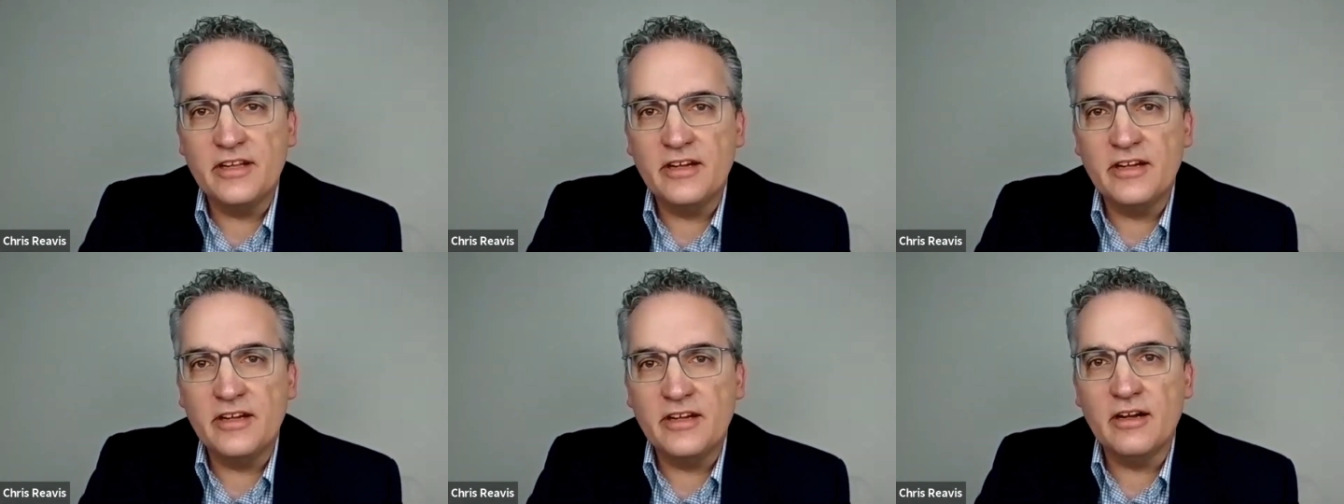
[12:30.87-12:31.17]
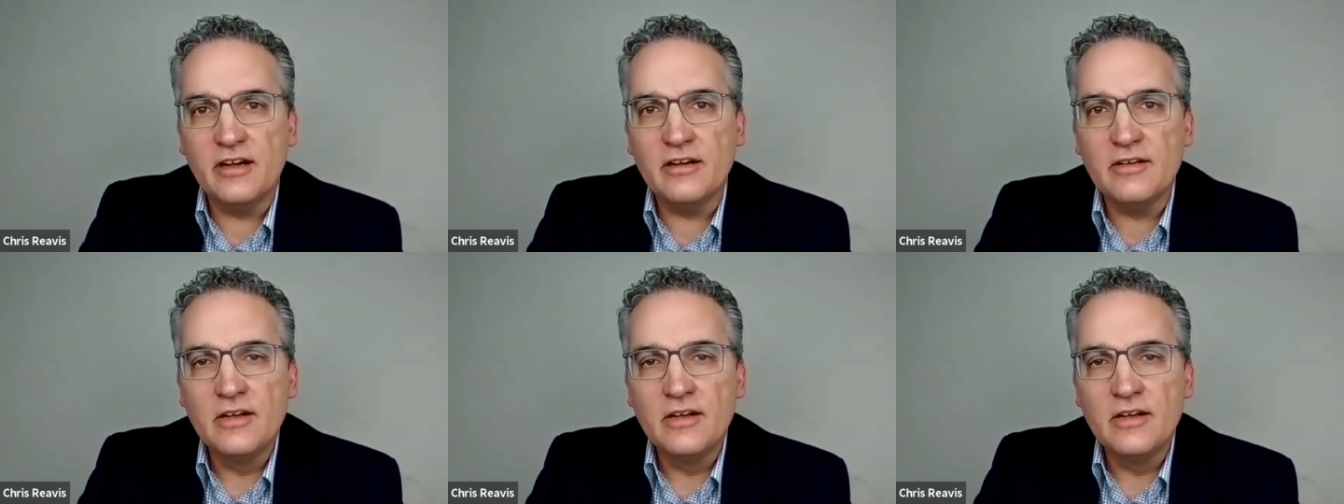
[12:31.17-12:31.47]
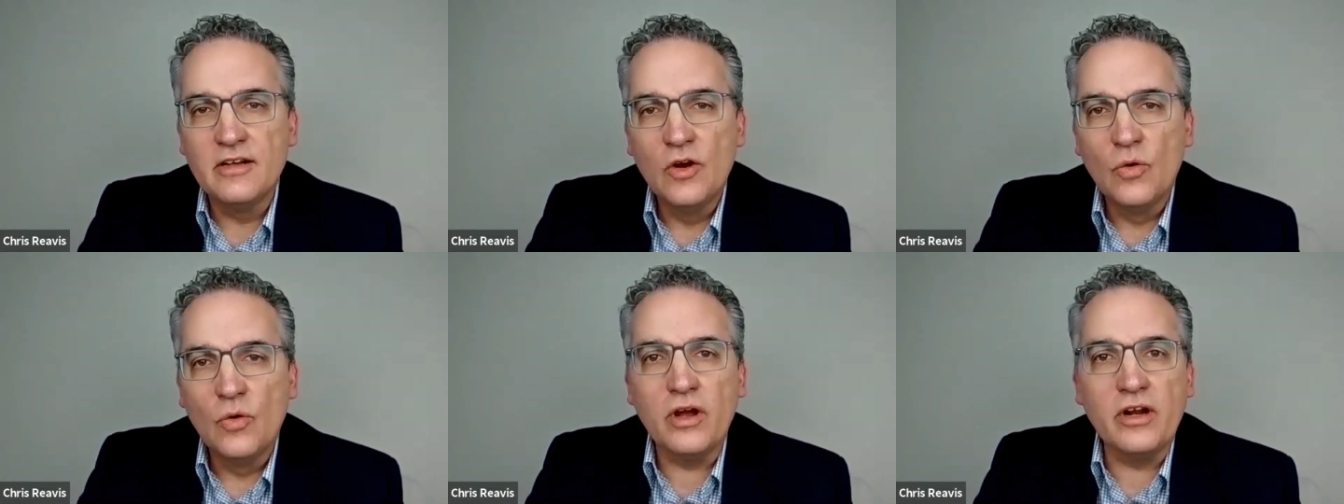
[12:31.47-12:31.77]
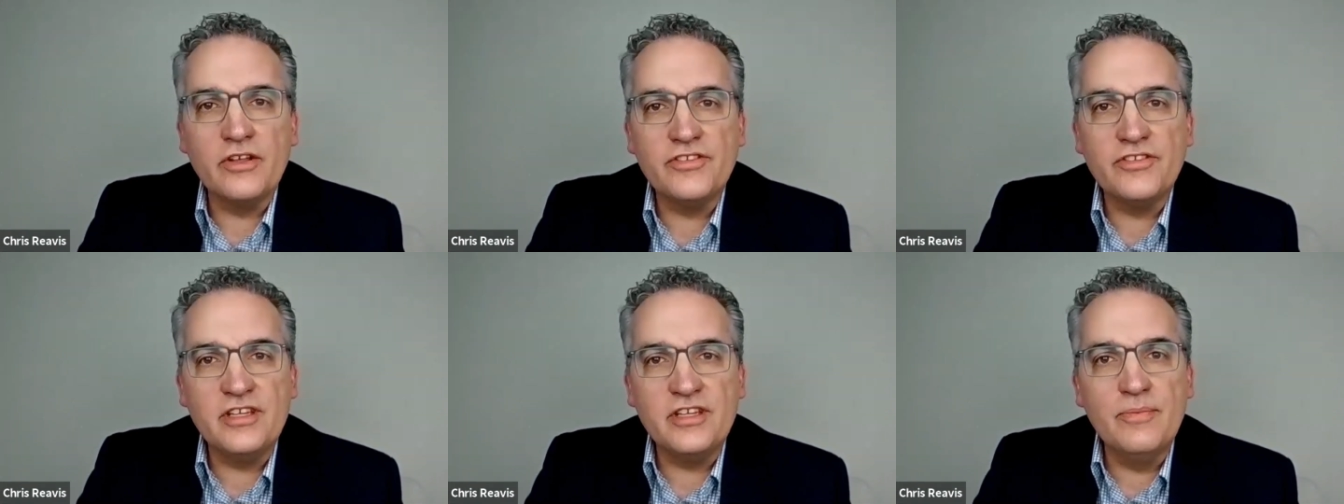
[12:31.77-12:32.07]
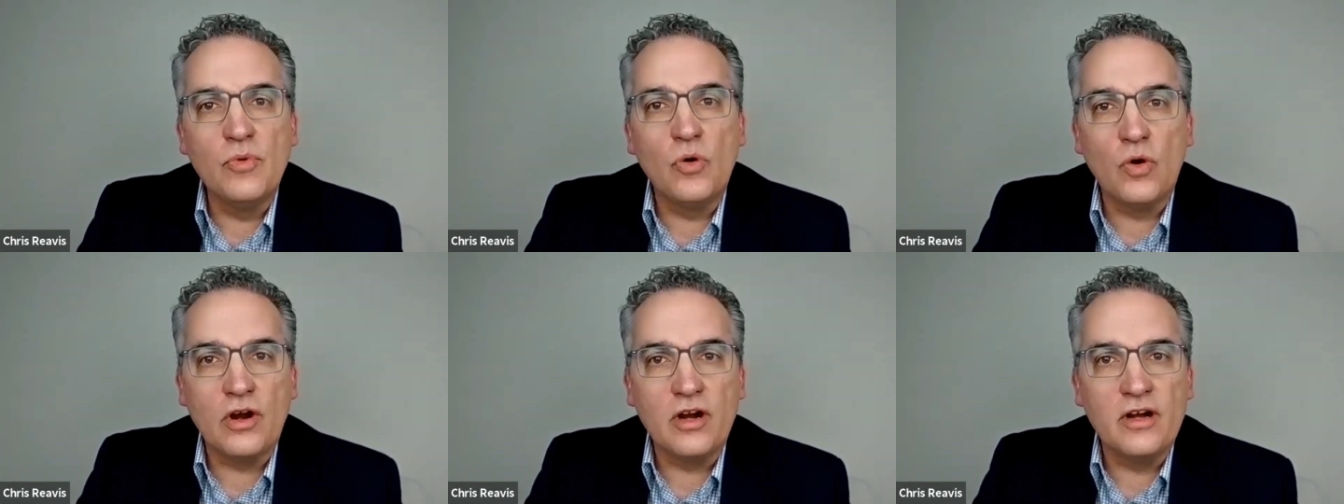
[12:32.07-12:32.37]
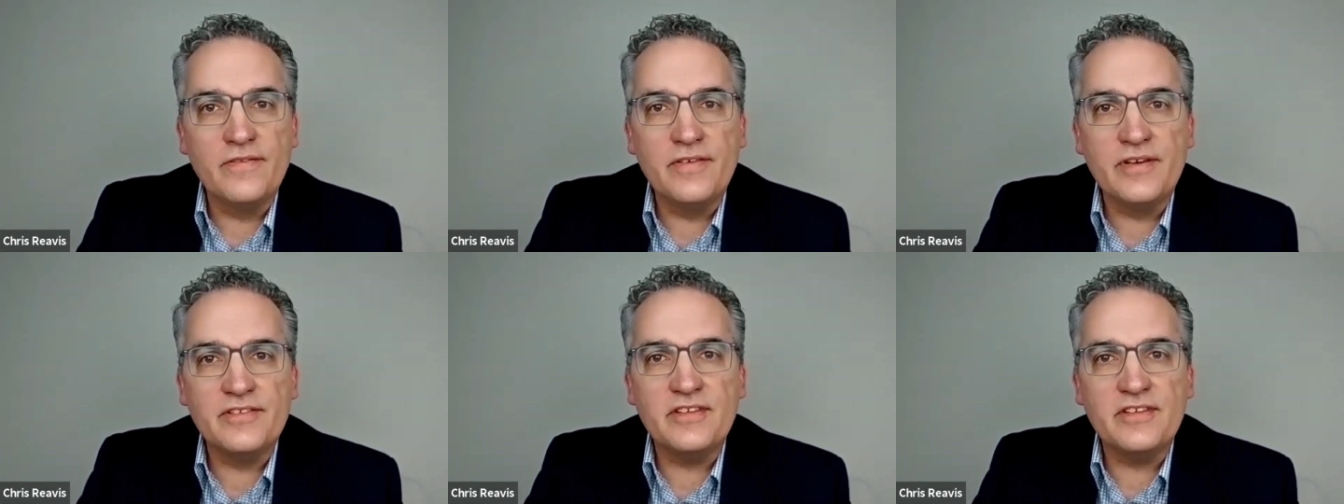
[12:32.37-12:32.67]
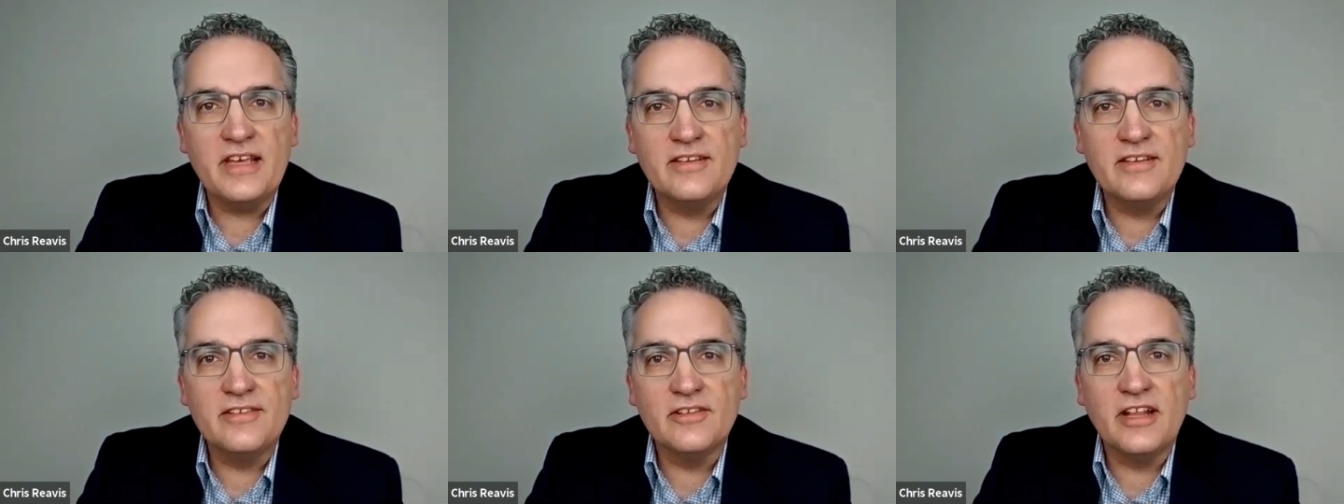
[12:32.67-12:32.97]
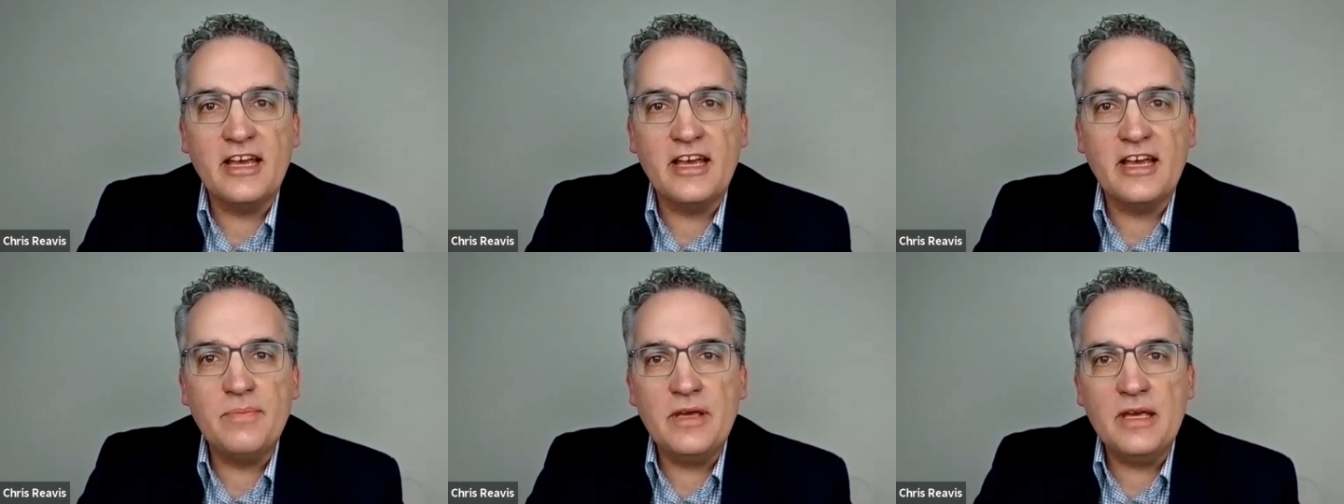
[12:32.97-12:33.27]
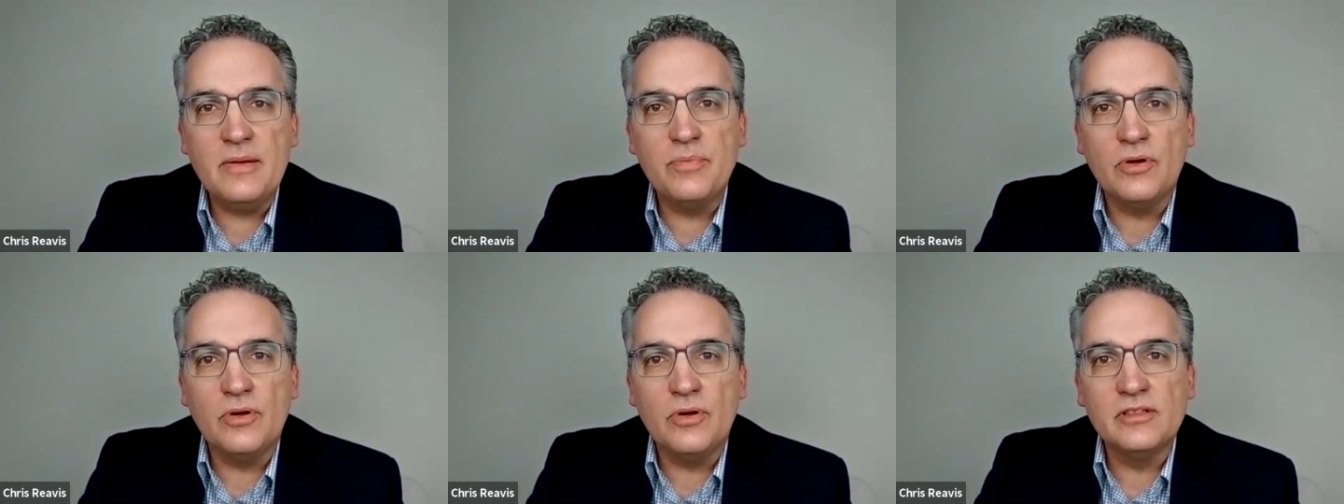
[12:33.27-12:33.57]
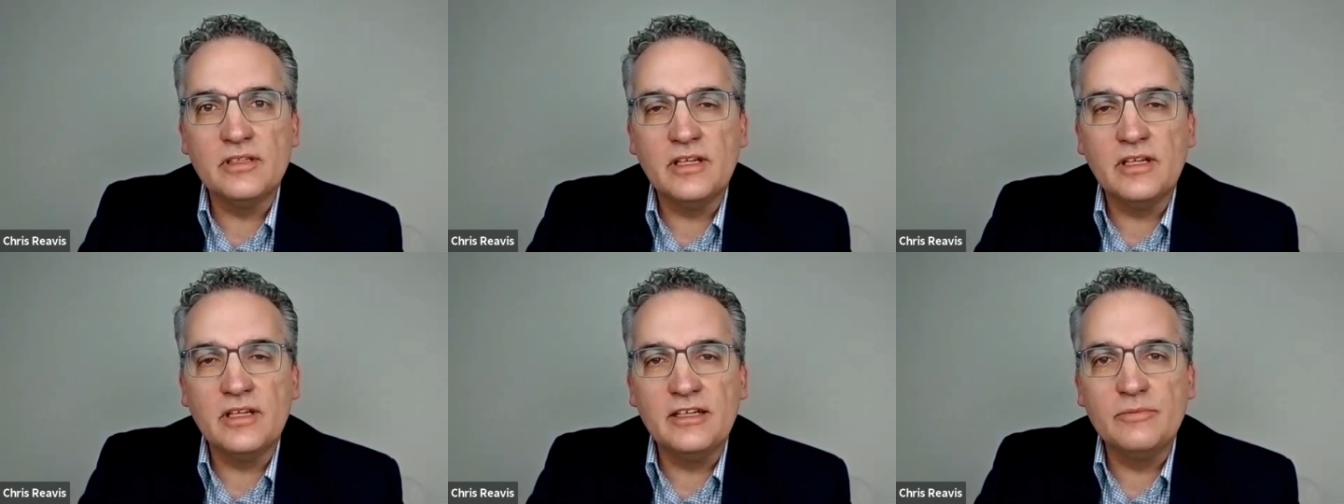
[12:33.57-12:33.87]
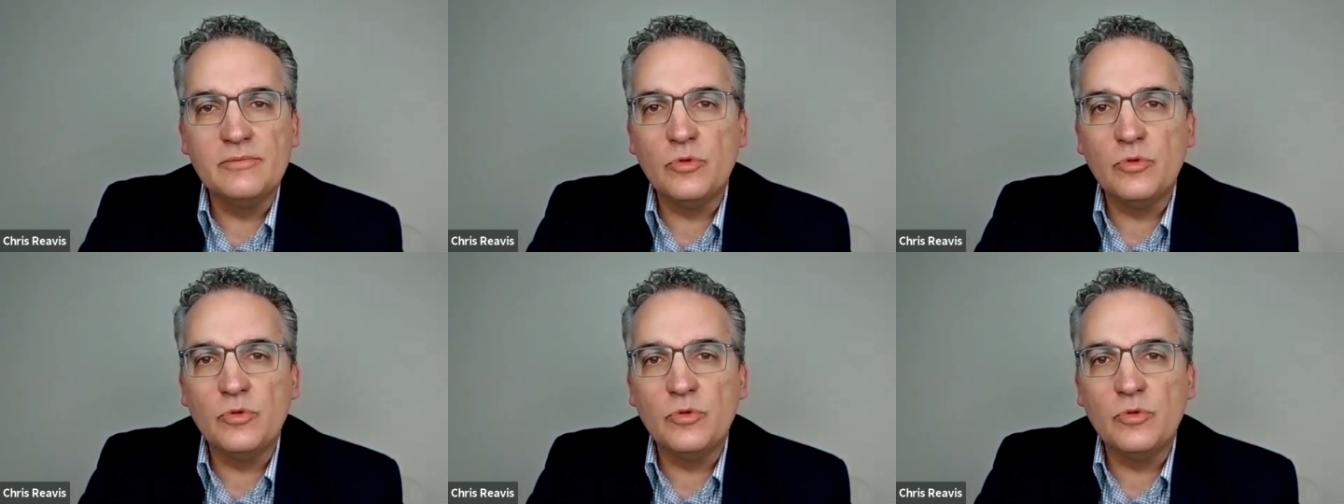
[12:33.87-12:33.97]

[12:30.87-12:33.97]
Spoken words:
that we're going to see more of as lay people?